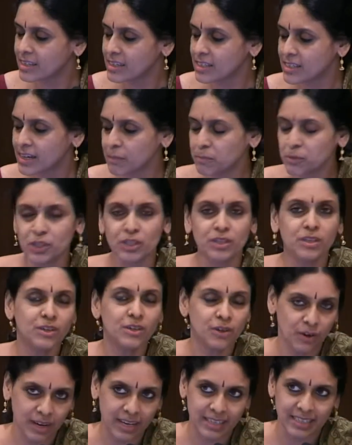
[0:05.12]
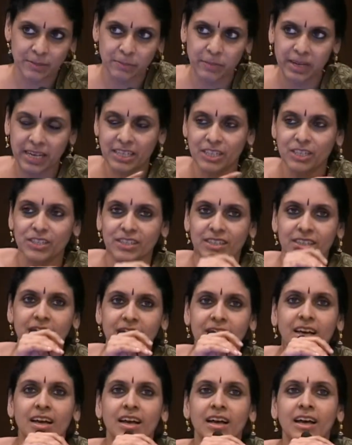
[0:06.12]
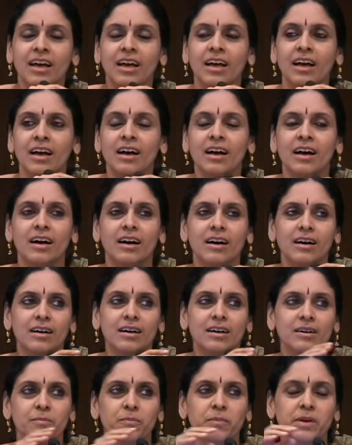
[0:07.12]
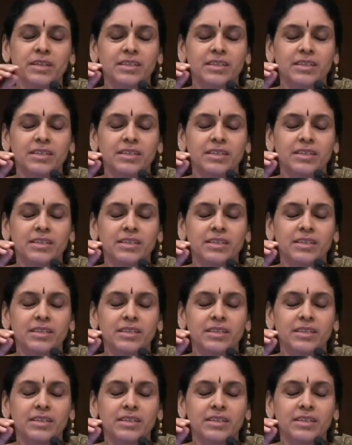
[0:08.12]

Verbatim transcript: Disruption or Assimilation. Uh,